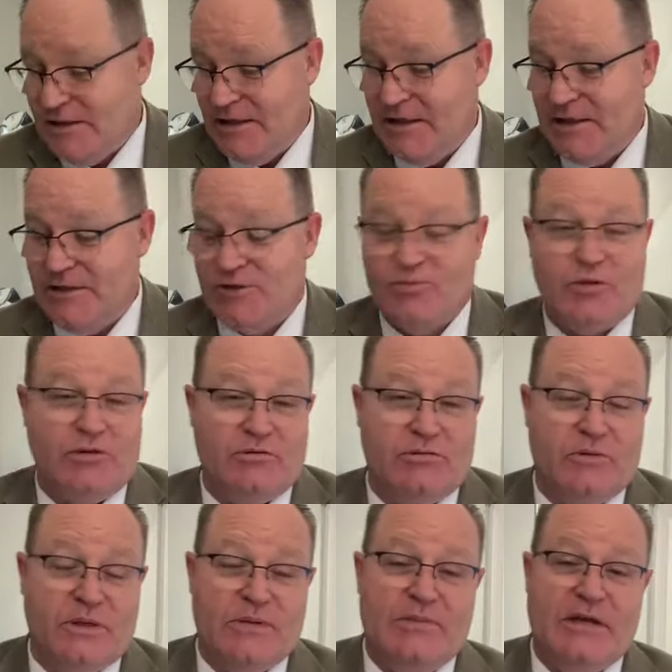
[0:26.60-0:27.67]
Seeing as
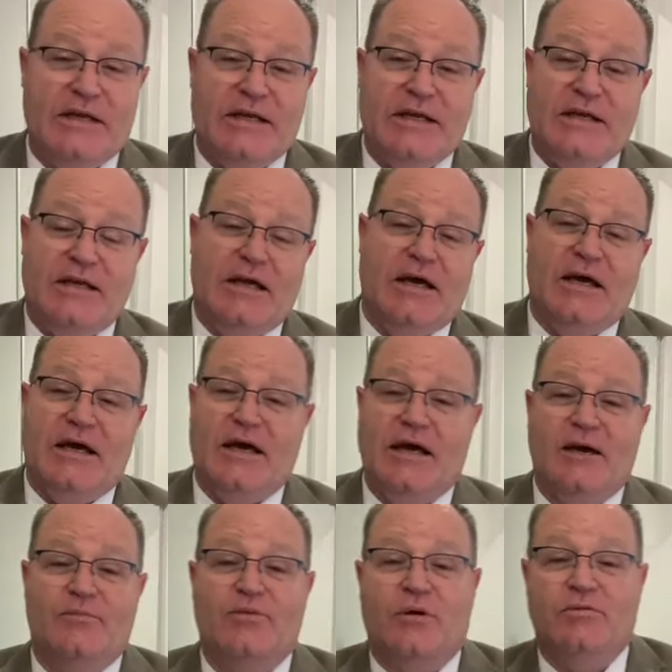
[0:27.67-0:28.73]
probably many
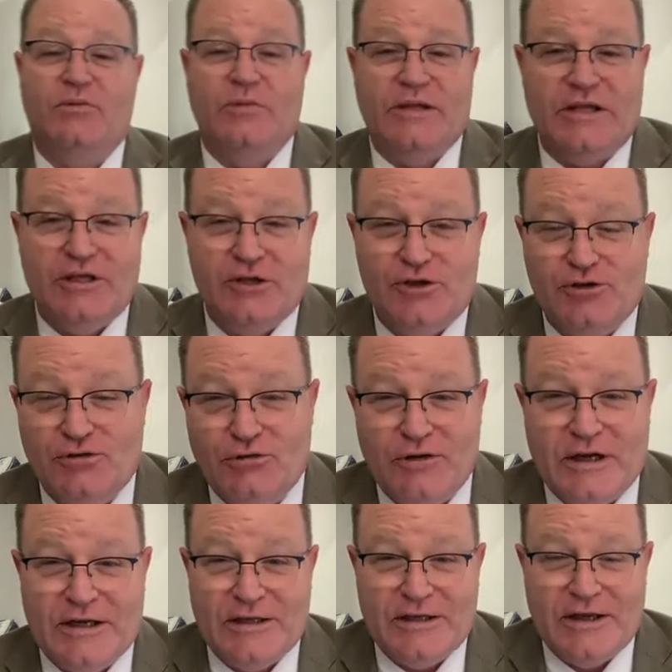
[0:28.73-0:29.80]
probably
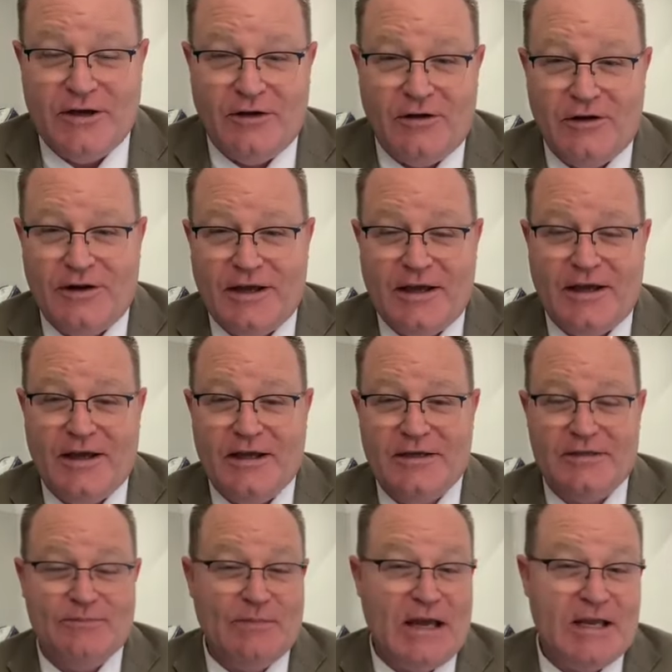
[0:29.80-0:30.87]
enjoying their
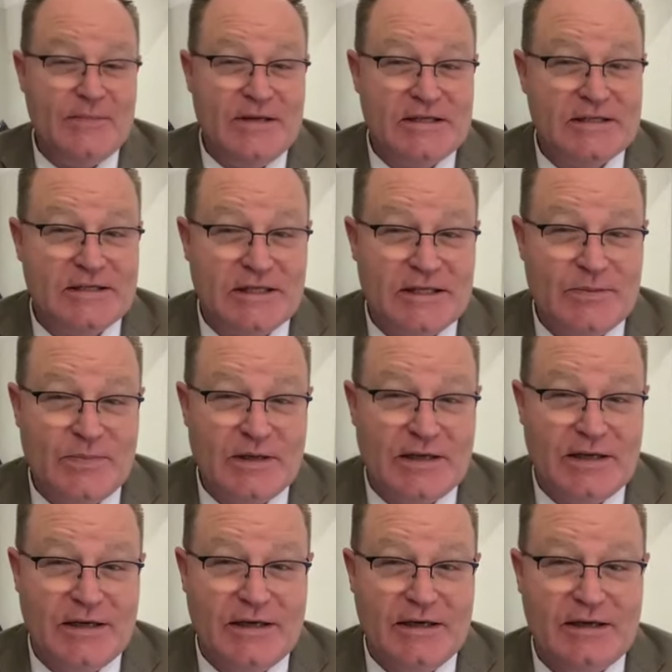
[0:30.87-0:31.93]
holidays, maybe
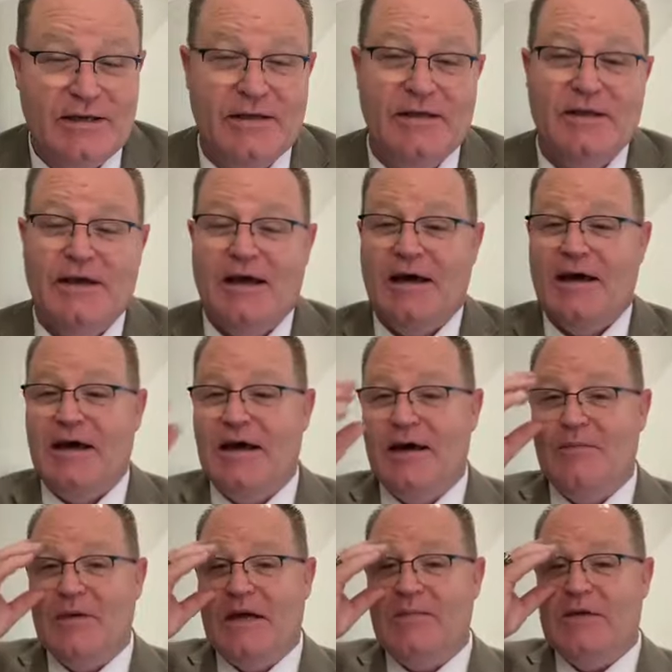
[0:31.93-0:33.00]
sleeping in,
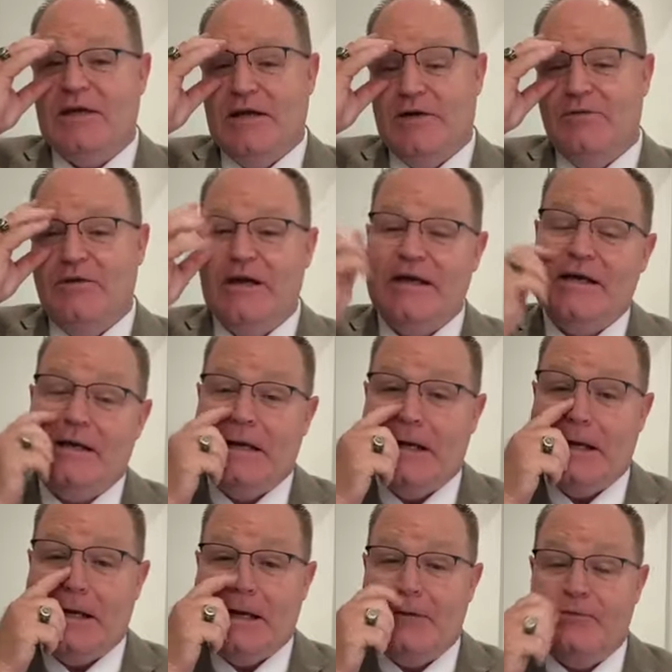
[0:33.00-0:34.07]
maybe getting ready
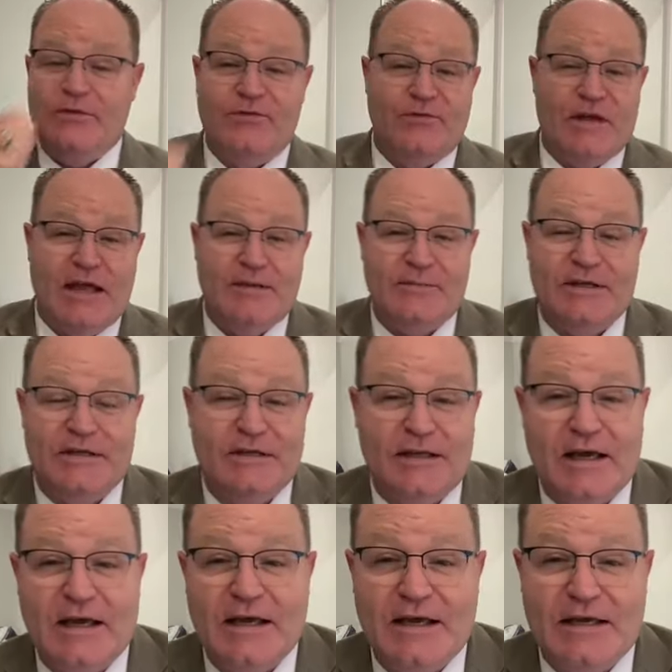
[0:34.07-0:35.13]
to head out with family
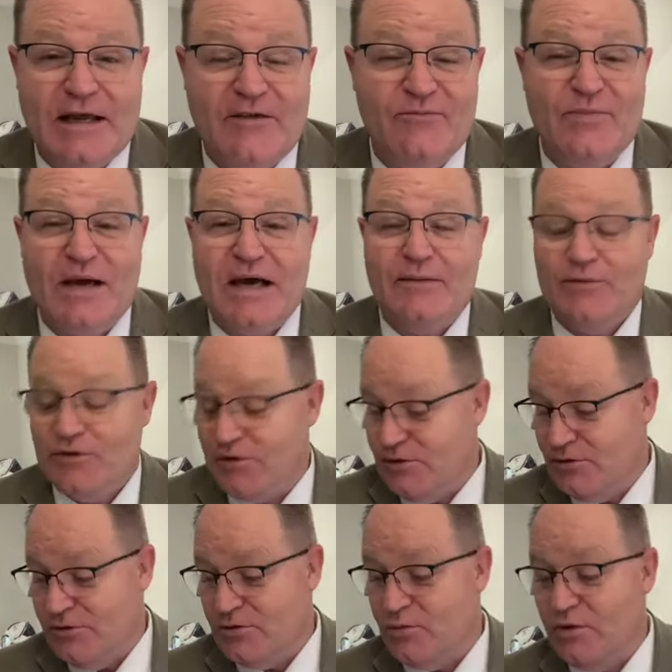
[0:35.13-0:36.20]
today and have
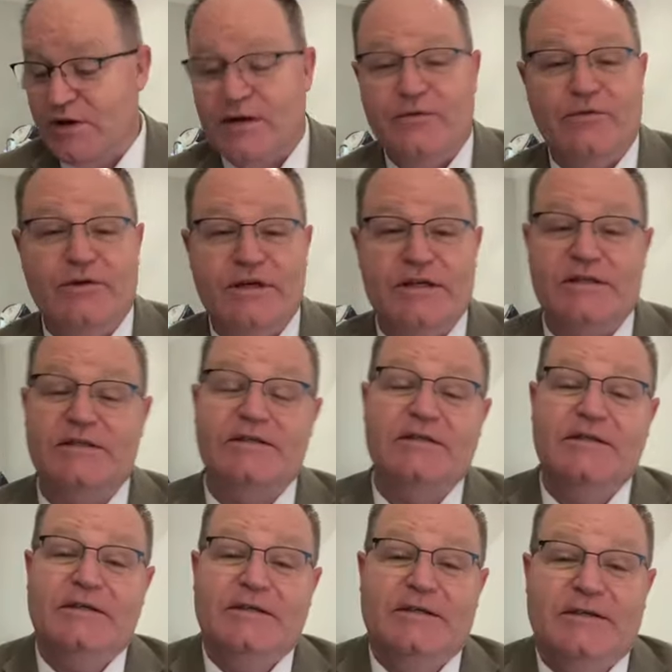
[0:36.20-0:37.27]
barbecues, whatever it
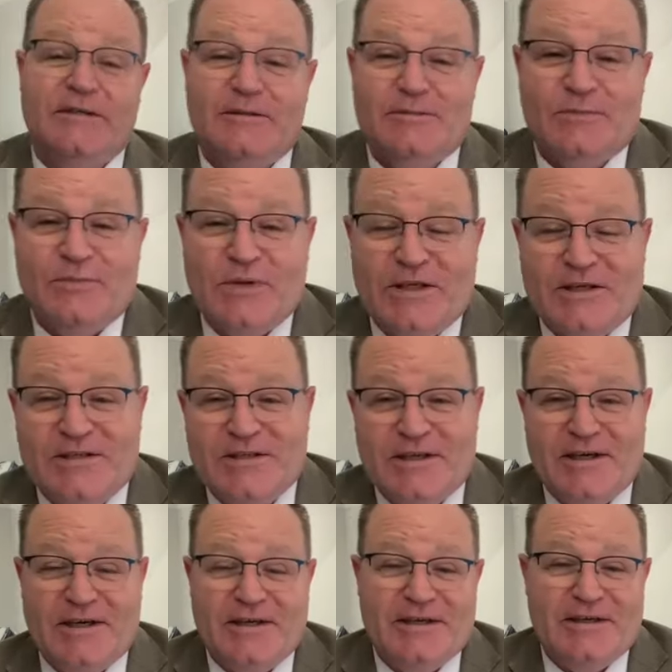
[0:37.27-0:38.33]
is.
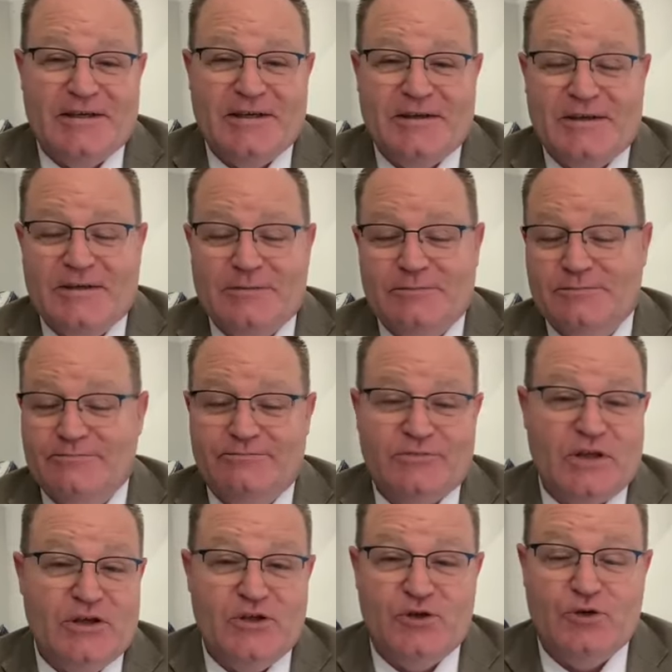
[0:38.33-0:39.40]
But
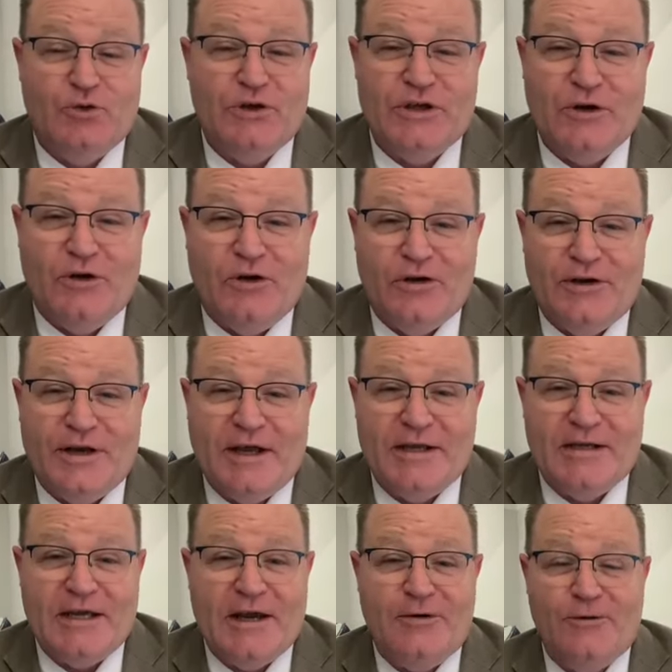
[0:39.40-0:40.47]
enjoy your
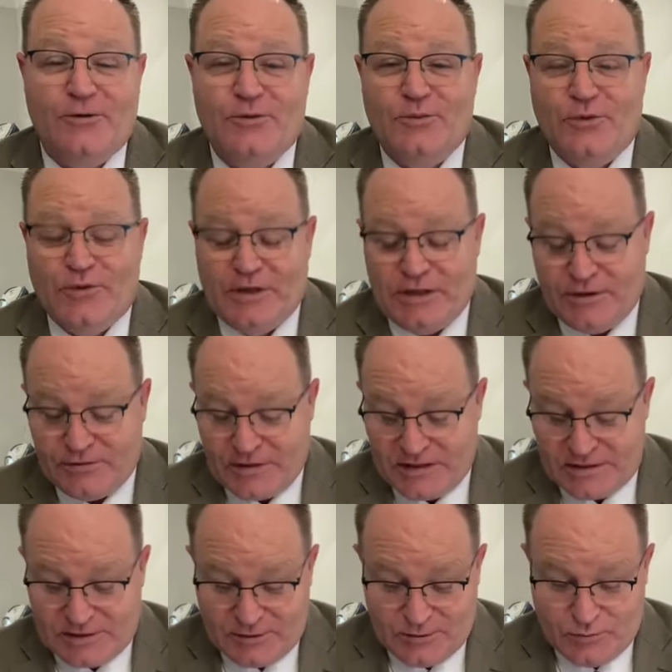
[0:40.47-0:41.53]
holiday. Carol, good morning.
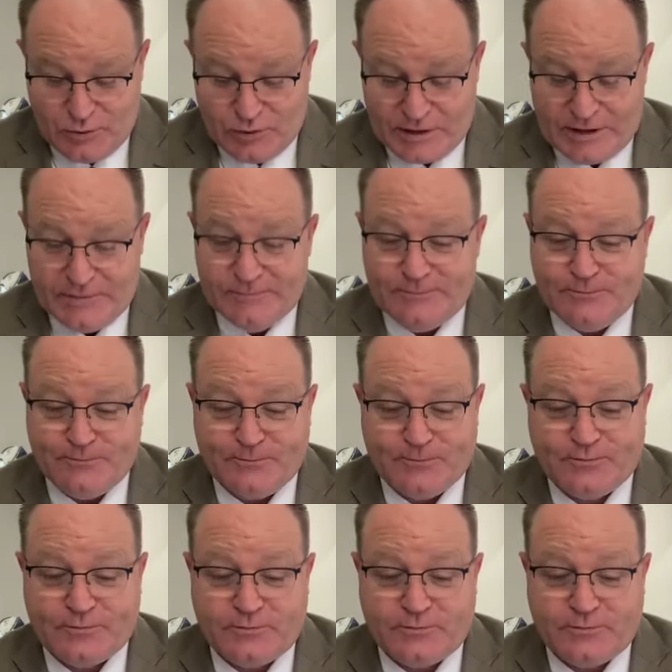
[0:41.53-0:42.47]
Tracy, good morning.